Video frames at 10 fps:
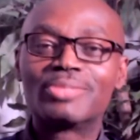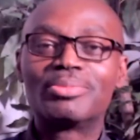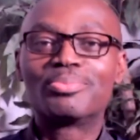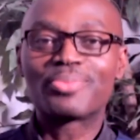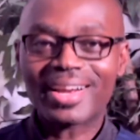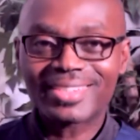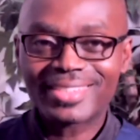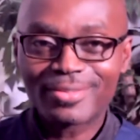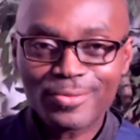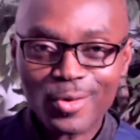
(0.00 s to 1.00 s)
been
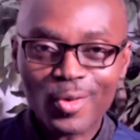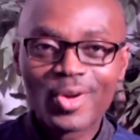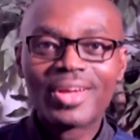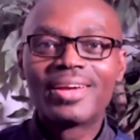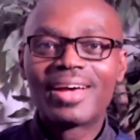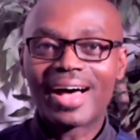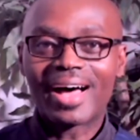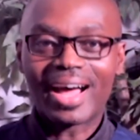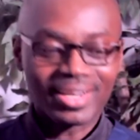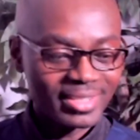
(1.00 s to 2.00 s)
practicing for
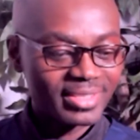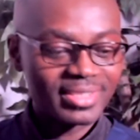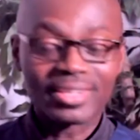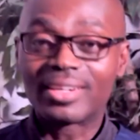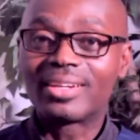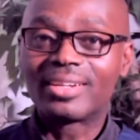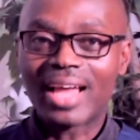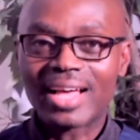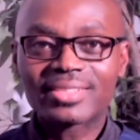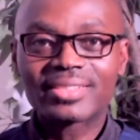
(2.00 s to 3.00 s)
at least the
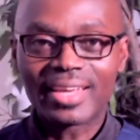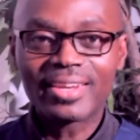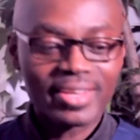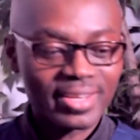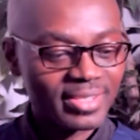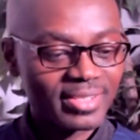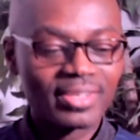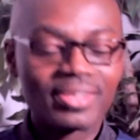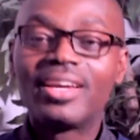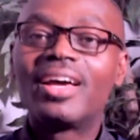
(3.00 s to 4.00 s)
last 10 years,
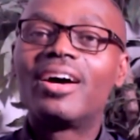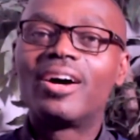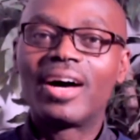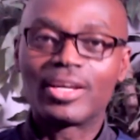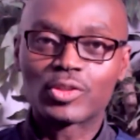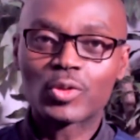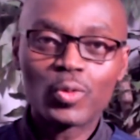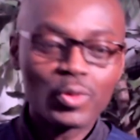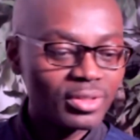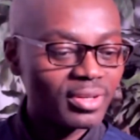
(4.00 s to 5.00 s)

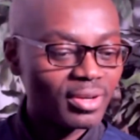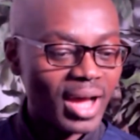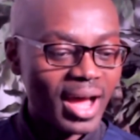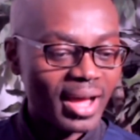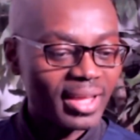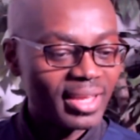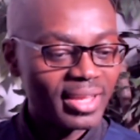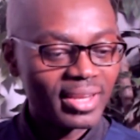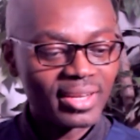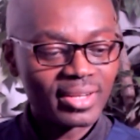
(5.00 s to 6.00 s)
schooled
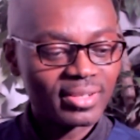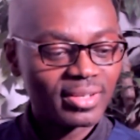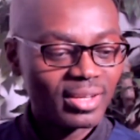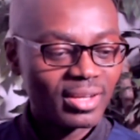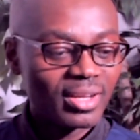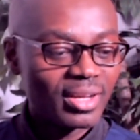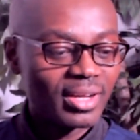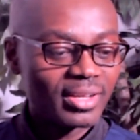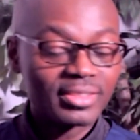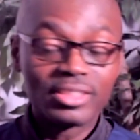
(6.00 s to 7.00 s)
in
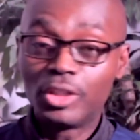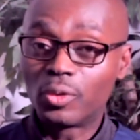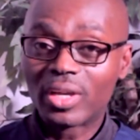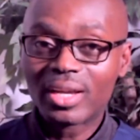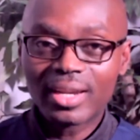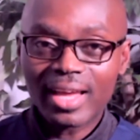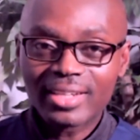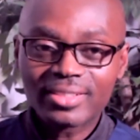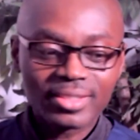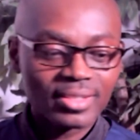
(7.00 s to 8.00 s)
New
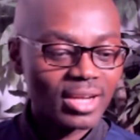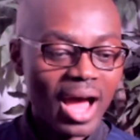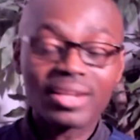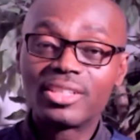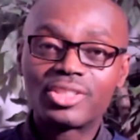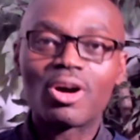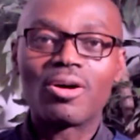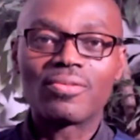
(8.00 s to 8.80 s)
England College of